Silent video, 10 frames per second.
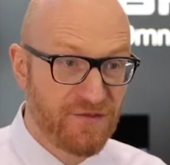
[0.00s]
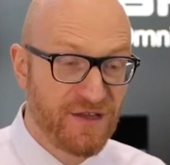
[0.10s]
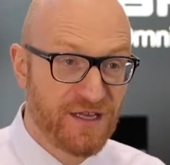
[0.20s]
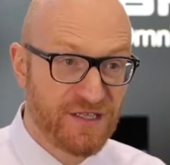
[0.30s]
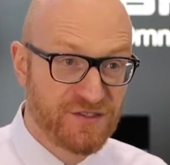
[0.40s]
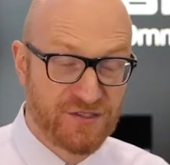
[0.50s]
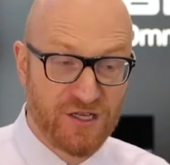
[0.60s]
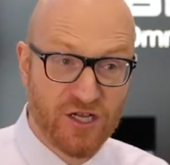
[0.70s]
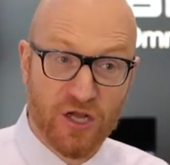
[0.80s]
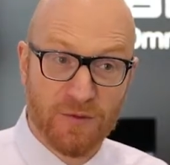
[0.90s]
I think it's
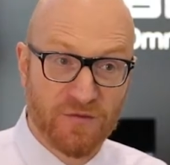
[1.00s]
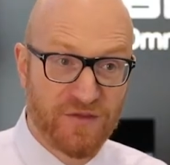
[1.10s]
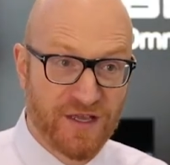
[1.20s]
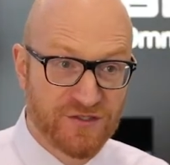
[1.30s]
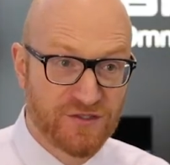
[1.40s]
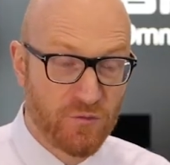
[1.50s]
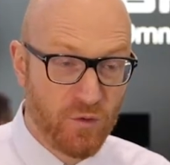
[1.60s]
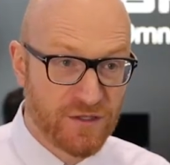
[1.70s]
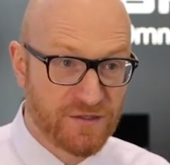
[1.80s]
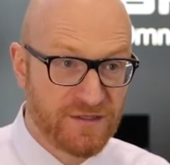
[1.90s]
a couple of things.
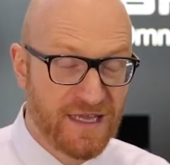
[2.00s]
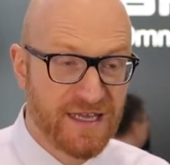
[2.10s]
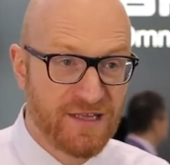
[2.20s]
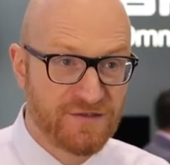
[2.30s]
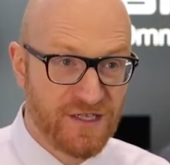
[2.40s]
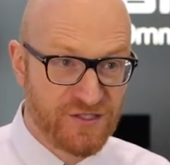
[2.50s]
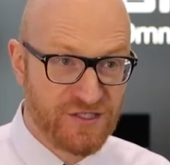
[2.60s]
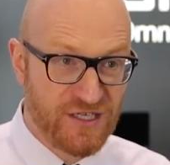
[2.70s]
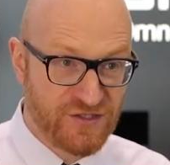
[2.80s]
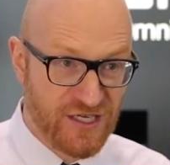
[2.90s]
One, they can
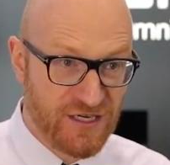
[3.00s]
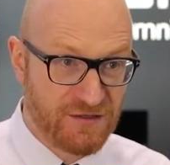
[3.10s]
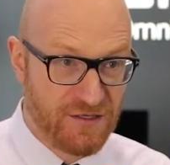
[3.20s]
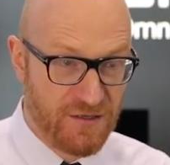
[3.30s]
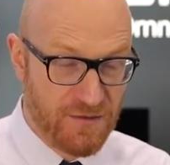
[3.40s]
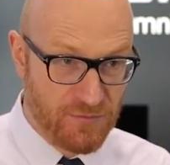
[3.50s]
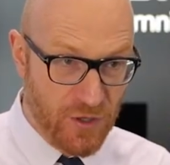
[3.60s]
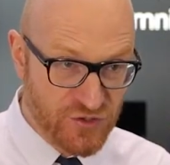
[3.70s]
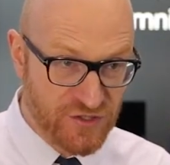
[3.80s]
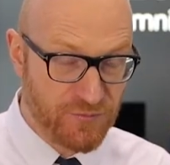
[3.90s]
digitize their
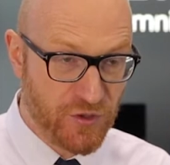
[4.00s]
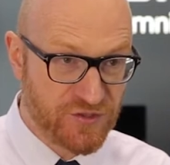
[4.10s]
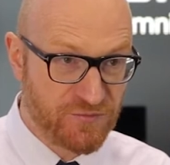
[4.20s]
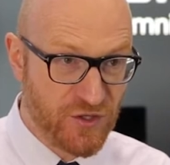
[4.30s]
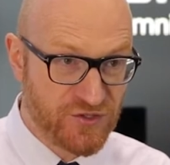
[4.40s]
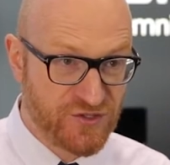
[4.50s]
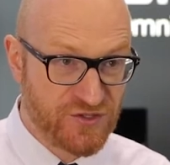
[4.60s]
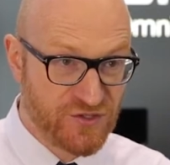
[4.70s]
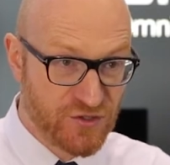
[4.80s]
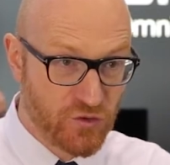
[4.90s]
most important
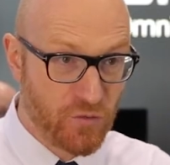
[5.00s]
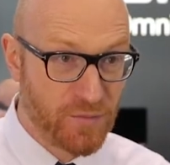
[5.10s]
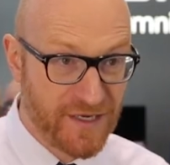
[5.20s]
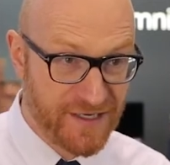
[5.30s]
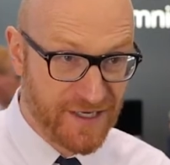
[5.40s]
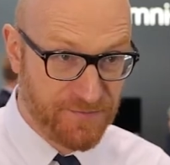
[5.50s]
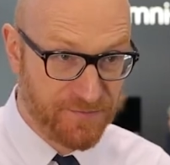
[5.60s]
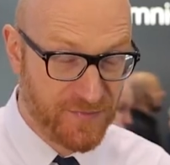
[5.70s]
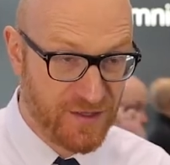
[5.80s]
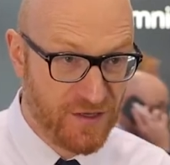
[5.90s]
processes completely.
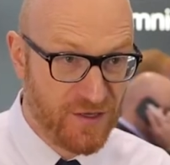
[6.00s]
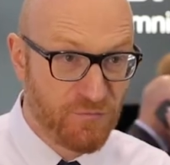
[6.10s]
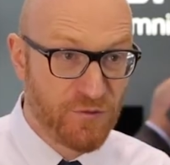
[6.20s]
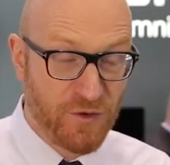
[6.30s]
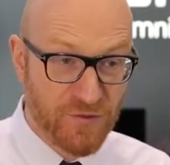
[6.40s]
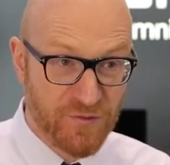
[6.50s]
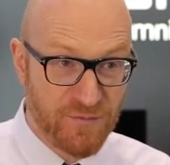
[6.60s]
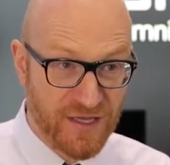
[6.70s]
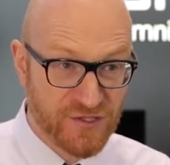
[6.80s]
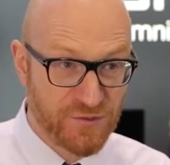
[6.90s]
With one of the
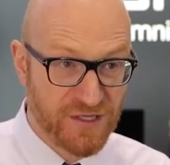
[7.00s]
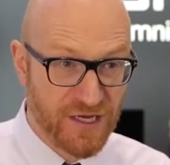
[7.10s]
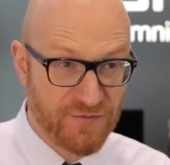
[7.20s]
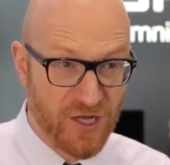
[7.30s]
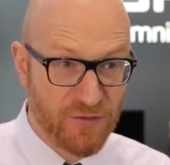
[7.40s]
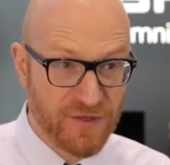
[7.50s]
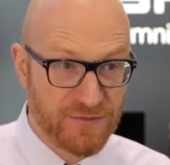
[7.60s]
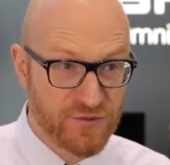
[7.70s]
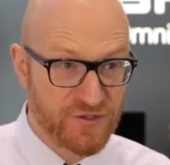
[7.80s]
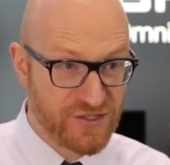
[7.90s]
banks, we kind of help
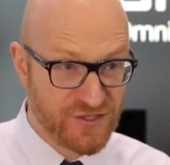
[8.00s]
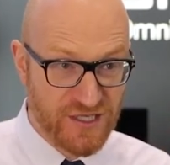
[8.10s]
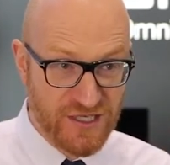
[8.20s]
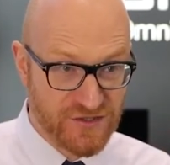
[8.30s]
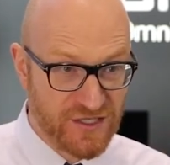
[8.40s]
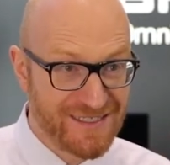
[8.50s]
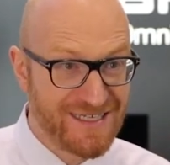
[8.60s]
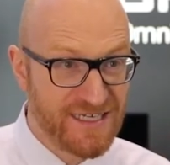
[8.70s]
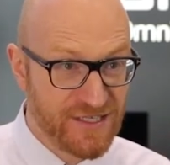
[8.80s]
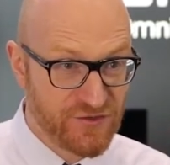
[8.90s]
them to digitize their
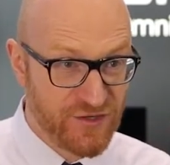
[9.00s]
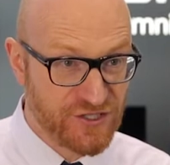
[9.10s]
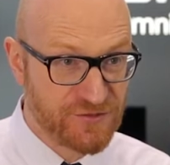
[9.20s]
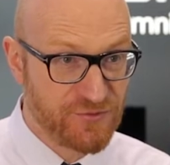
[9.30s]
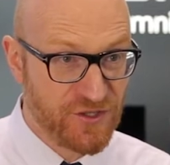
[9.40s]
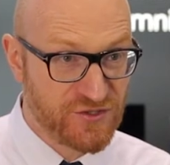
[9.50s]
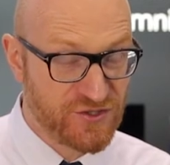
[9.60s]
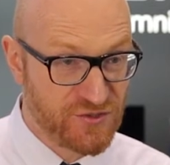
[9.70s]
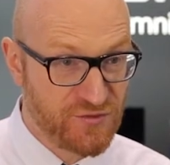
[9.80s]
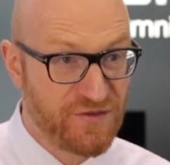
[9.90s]
key interaction
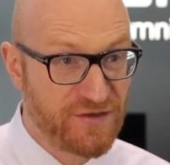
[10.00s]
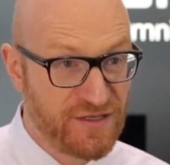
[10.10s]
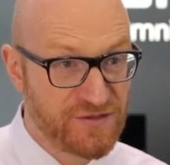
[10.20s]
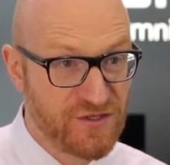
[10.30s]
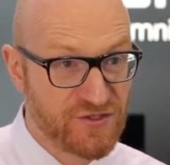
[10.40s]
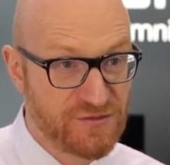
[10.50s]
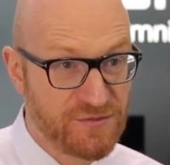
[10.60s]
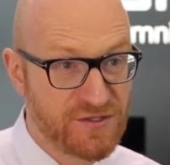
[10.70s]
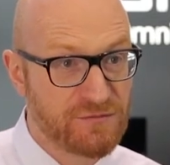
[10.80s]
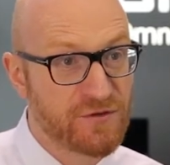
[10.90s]
processes with their end
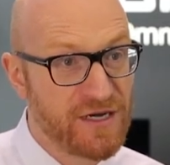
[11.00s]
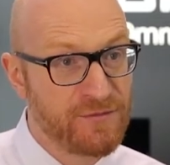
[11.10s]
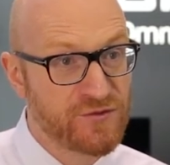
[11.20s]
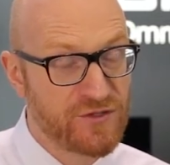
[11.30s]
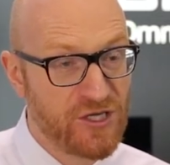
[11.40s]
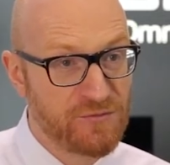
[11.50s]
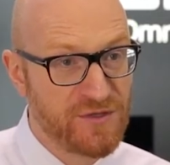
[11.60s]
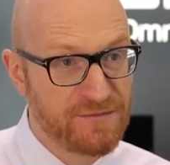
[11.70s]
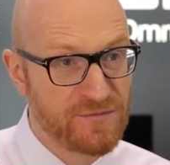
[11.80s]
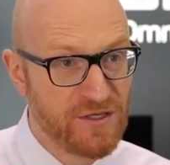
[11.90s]
customers, and we're able to help
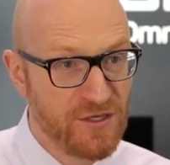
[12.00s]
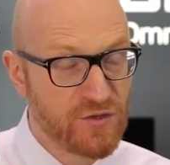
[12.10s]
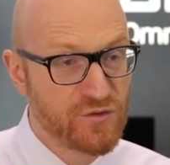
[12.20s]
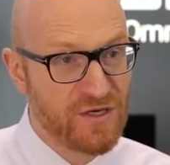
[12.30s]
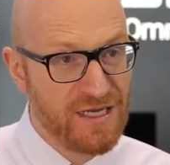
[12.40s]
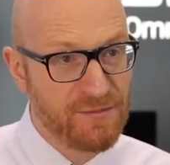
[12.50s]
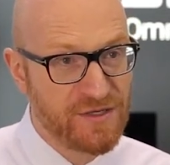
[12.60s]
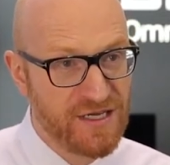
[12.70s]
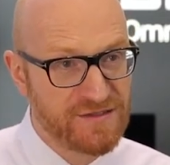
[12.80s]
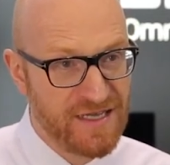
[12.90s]
them to
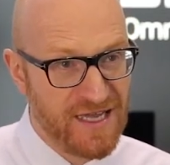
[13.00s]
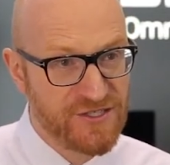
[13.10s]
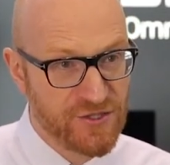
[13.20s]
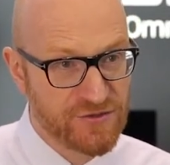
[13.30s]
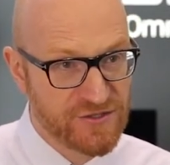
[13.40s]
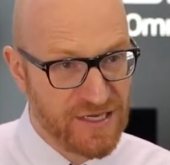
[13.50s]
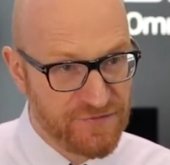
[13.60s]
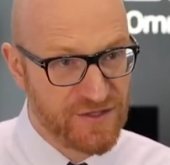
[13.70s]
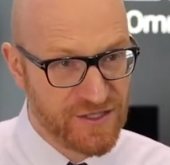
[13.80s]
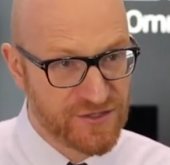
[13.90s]
eliminate 800
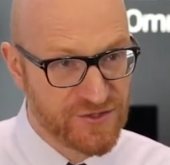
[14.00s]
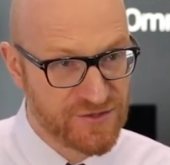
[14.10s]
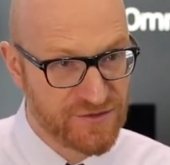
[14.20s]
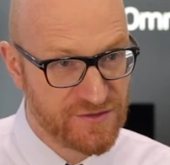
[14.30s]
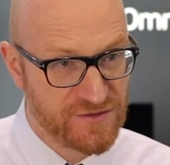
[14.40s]
FTEs.